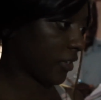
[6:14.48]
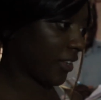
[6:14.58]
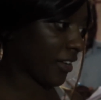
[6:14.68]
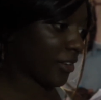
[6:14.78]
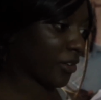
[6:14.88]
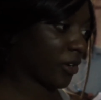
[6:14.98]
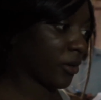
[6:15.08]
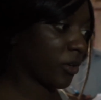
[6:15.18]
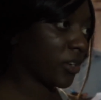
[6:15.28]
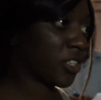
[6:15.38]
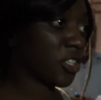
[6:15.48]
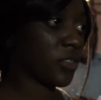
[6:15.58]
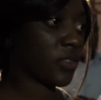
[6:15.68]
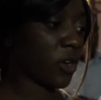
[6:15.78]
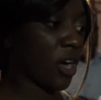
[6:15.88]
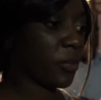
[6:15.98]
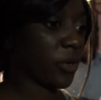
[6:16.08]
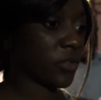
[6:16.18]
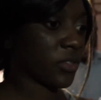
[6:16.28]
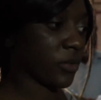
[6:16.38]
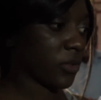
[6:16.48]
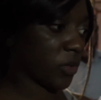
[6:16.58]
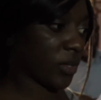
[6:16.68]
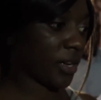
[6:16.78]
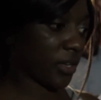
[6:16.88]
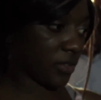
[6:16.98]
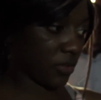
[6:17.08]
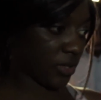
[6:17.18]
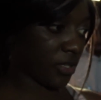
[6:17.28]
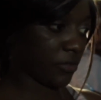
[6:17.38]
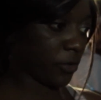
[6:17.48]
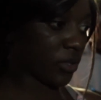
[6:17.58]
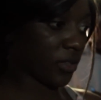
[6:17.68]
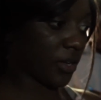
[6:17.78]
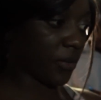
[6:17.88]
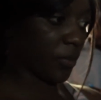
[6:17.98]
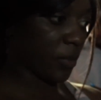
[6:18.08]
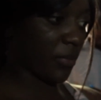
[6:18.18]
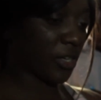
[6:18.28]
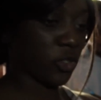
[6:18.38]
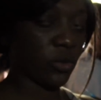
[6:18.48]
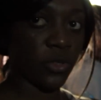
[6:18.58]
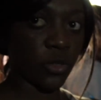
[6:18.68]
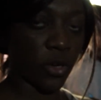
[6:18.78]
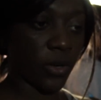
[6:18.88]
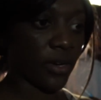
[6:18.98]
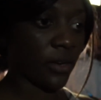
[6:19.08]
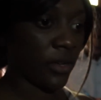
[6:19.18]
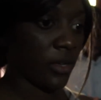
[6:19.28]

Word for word: yeah, it conditions the compost so that it's ready for the mushroom to grow in.